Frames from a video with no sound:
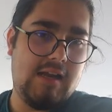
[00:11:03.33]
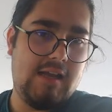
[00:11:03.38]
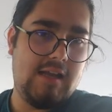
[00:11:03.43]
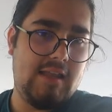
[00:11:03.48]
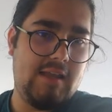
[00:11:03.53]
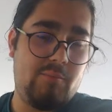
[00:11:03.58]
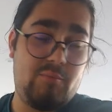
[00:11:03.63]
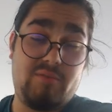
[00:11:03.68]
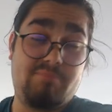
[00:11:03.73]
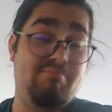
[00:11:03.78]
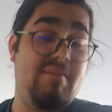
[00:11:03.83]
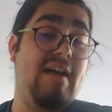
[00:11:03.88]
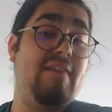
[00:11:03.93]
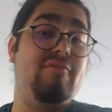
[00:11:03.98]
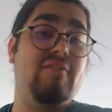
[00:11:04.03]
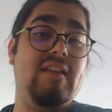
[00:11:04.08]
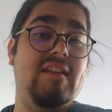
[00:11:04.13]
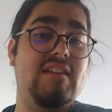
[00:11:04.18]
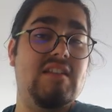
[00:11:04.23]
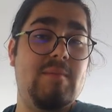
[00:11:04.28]
It was
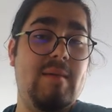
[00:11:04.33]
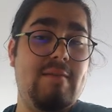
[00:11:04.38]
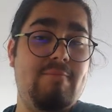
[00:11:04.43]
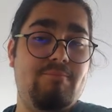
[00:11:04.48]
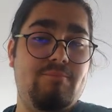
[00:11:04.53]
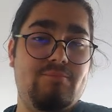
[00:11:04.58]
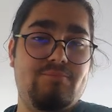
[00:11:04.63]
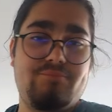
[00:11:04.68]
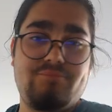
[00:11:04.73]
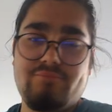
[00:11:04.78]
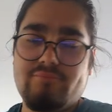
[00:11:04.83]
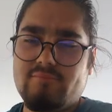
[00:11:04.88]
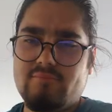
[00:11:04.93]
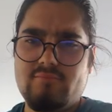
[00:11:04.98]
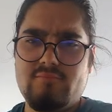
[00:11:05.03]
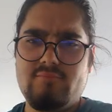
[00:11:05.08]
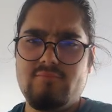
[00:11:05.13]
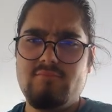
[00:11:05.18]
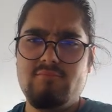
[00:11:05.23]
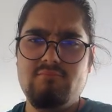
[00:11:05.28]
baffling to me.
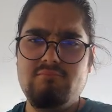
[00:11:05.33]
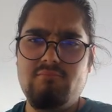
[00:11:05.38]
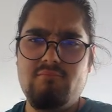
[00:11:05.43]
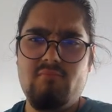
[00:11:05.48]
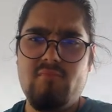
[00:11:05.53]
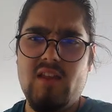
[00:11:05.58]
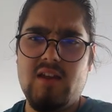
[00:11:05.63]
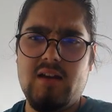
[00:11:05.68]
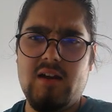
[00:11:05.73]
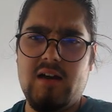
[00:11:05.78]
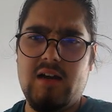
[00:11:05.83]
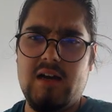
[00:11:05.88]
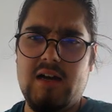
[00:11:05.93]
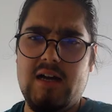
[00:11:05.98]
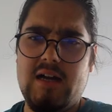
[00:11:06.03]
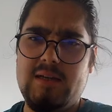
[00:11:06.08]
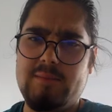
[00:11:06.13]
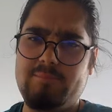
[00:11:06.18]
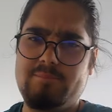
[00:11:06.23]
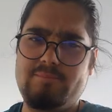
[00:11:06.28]

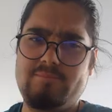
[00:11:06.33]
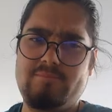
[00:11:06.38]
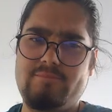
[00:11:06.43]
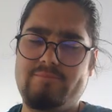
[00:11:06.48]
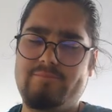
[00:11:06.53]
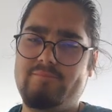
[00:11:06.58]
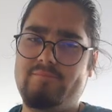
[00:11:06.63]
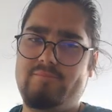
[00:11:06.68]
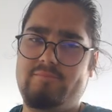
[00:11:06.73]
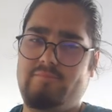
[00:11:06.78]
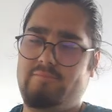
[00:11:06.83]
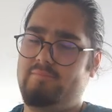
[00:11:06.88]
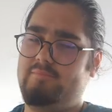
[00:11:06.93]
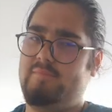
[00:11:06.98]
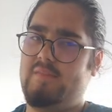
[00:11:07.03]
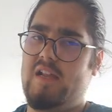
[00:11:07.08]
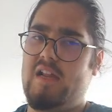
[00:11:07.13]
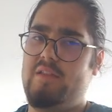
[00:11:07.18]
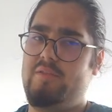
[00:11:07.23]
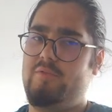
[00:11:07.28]
I
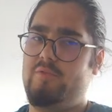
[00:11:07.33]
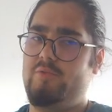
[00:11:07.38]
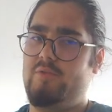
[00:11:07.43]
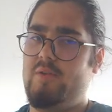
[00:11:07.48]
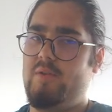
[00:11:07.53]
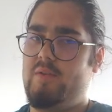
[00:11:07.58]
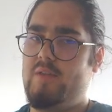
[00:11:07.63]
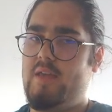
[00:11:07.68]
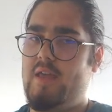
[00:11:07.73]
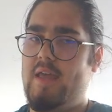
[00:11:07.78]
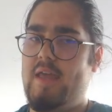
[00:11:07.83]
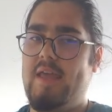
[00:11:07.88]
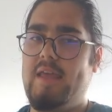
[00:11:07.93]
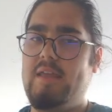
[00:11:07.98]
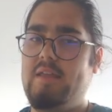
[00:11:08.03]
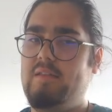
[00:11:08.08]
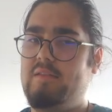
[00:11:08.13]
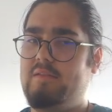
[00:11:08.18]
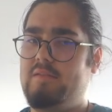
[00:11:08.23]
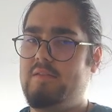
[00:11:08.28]
thought, okay,
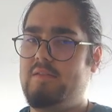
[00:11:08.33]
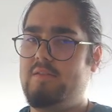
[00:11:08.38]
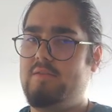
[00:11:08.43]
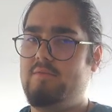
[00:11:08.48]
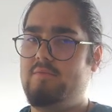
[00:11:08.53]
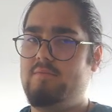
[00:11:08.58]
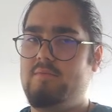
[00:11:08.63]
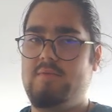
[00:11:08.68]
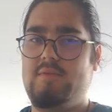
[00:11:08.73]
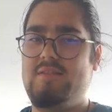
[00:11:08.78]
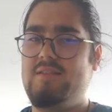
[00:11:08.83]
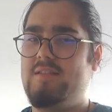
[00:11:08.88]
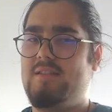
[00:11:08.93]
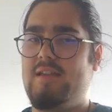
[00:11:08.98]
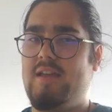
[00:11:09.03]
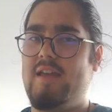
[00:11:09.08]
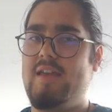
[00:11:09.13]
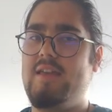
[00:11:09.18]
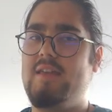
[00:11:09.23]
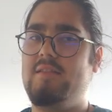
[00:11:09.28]

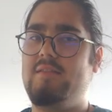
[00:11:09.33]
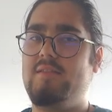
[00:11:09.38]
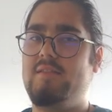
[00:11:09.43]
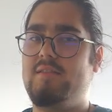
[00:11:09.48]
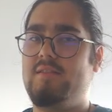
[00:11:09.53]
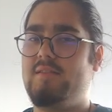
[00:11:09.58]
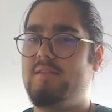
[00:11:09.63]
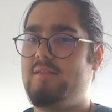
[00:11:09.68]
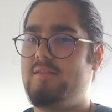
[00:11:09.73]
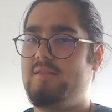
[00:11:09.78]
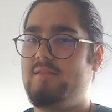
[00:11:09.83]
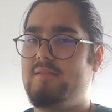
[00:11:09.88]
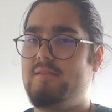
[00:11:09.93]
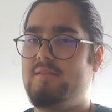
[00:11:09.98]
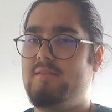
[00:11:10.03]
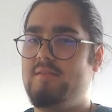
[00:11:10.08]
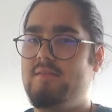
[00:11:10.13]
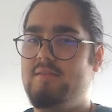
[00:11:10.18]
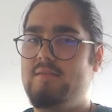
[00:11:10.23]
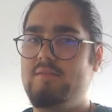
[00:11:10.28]
takes
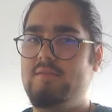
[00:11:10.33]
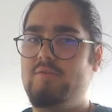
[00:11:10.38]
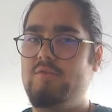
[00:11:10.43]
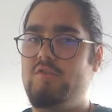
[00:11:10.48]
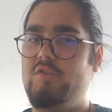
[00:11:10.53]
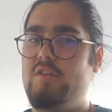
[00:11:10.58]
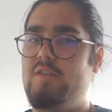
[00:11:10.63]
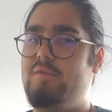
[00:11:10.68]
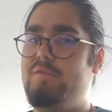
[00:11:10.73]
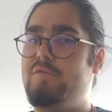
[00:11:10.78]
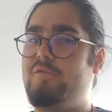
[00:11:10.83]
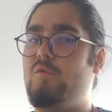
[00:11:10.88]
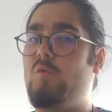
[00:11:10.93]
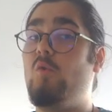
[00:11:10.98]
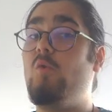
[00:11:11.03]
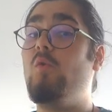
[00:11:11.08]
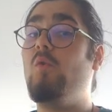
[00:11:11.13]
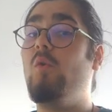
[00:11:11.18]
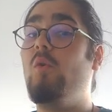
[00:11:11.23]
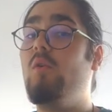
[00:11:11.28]

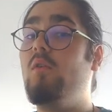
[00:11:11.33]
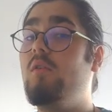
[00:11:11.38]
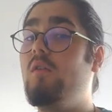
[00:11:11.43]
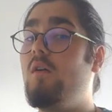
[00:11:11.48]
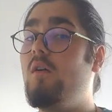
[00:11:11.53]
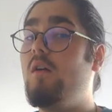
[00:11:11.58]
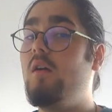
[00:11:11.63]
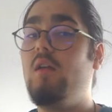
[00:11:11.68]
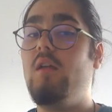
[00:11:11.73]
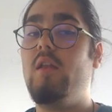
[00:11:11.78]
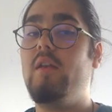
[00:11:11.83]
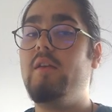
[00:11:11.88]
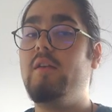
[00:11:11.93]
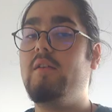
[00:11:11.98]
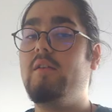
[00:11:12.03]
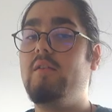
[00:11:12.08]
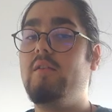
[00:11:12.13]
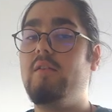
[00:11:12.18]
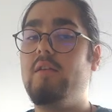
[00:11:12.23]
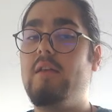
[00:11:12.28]
g4,
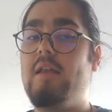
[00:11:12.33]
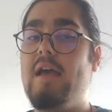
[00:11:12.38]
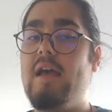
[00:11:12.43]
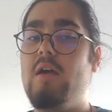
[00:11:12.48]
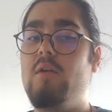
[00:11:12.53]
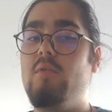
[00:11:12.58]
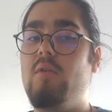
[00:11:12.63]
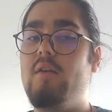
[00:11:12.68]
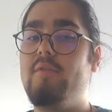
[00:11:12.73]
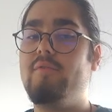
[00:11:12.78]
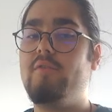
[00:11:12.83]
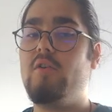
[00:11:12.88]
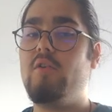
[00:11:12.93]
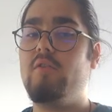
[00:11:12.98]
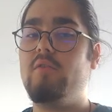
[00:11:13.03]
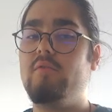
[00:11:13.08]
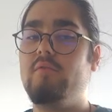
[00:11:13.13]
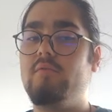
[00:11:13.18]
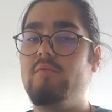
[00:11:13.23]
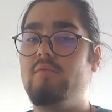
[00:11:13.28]
and now I've
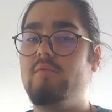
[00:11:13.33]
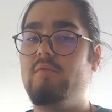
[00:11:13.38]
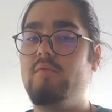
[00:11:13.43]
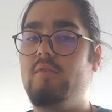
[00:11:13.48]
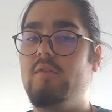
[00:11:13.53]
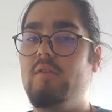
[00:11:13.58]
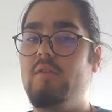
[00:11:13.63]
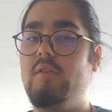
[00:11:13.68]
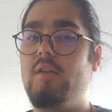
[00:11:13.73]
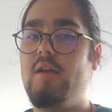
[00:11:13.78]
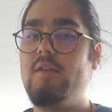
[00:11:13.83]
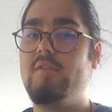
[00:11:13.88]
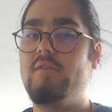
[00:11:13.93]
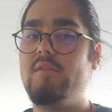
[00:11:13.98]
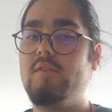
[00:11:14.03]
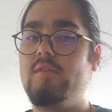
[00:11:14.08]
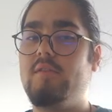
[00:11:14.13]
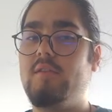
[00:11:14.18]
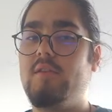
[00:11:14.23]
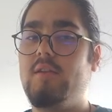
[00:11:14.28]
got
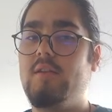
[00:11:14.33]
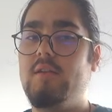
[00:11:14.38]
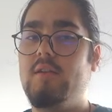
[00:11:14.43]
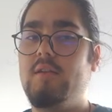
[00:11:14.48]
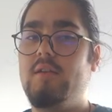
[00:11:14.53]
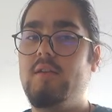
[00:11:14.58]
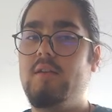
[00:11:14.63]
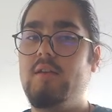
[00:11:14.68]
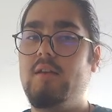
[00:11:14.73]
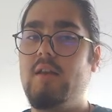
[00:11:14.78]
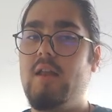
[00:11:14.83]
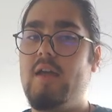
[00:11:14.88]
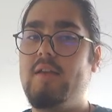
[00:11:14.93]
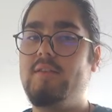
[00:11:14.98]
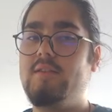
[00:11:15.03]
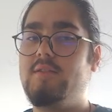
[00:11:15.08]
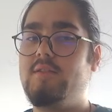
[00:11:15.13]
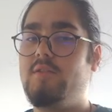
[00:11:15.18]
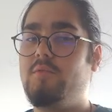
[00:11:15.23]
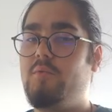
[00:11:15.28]
nice
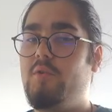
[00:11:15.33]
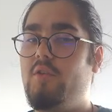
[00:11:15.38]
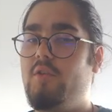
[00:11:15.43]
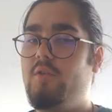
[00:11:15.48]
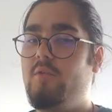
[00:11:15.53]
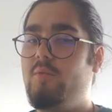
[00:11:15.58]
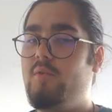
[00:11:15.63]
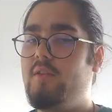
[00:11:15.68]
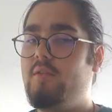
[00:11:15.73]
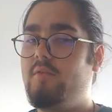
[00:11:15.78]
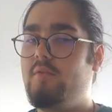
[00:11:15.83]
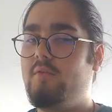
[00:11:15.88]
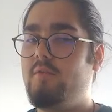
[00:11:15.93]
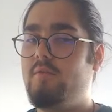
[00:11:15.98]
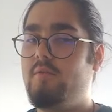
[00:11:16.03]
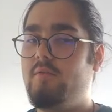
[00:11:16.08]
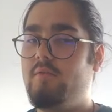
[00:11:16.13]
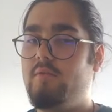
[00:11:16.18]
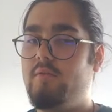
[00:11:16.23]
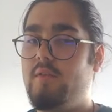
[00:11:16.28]
lines to work with,
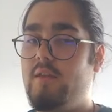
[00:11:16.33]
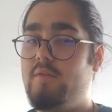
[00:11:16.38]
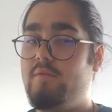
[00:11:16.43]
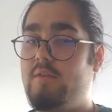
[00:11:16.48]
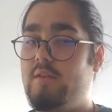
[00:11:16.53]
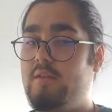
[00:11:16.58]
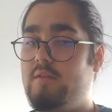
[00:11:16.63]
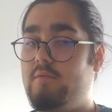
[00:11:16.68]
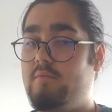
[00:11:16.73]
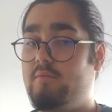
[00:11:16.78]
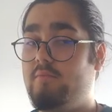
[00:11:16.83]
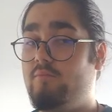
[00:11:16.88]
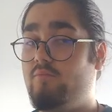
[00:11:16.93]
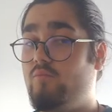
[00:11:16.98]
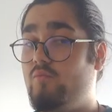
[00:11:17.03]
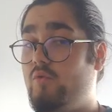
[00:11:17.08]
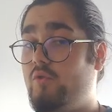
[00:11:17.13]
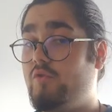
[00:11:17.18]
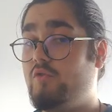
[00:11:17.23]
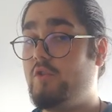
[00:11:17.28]
even
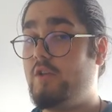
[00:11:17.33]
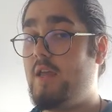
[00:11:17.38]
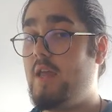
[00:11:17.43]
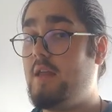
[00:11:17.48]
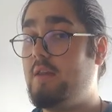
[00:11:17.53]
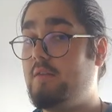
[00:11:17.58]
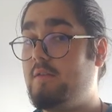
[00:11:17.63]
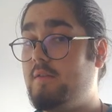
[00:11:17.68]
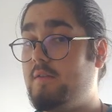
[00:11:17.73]
rook g8.